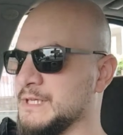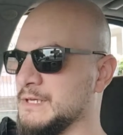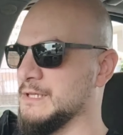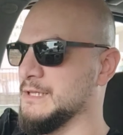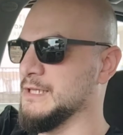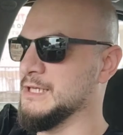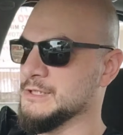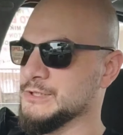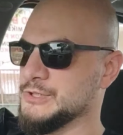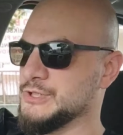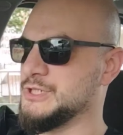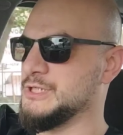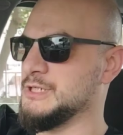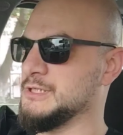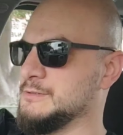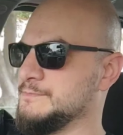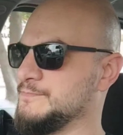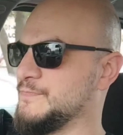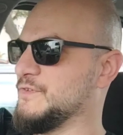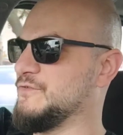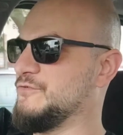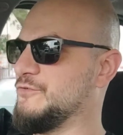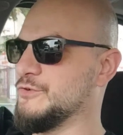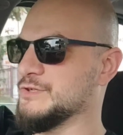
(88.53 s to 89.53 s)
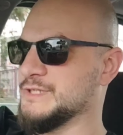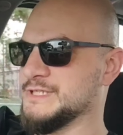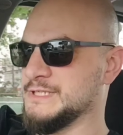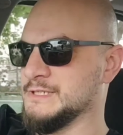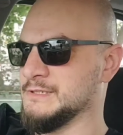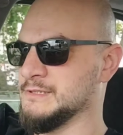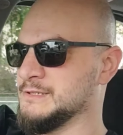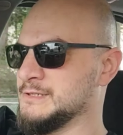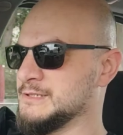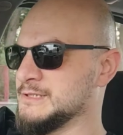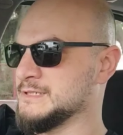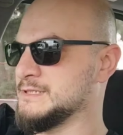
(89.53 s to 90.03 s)
Lancia, four
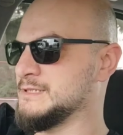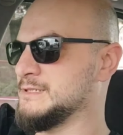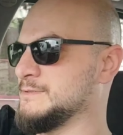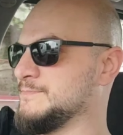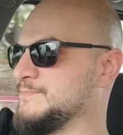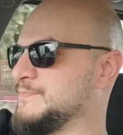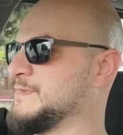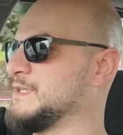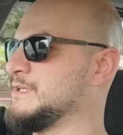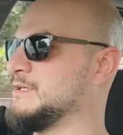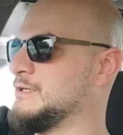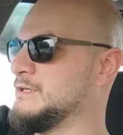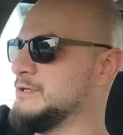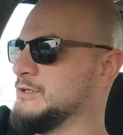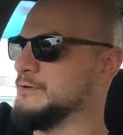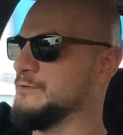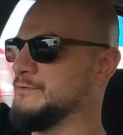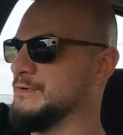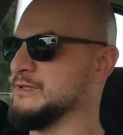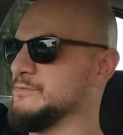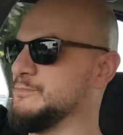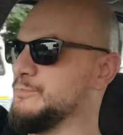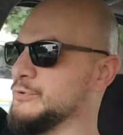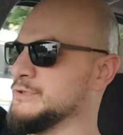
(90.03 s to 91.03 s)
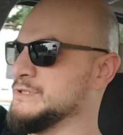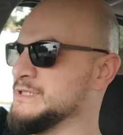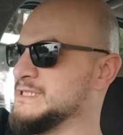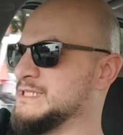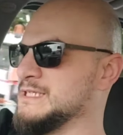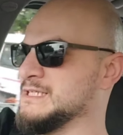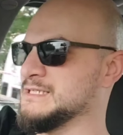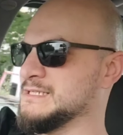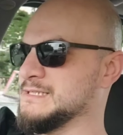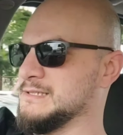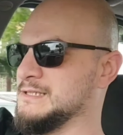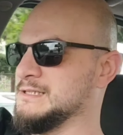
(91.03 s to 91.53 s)
cylinders, 1.6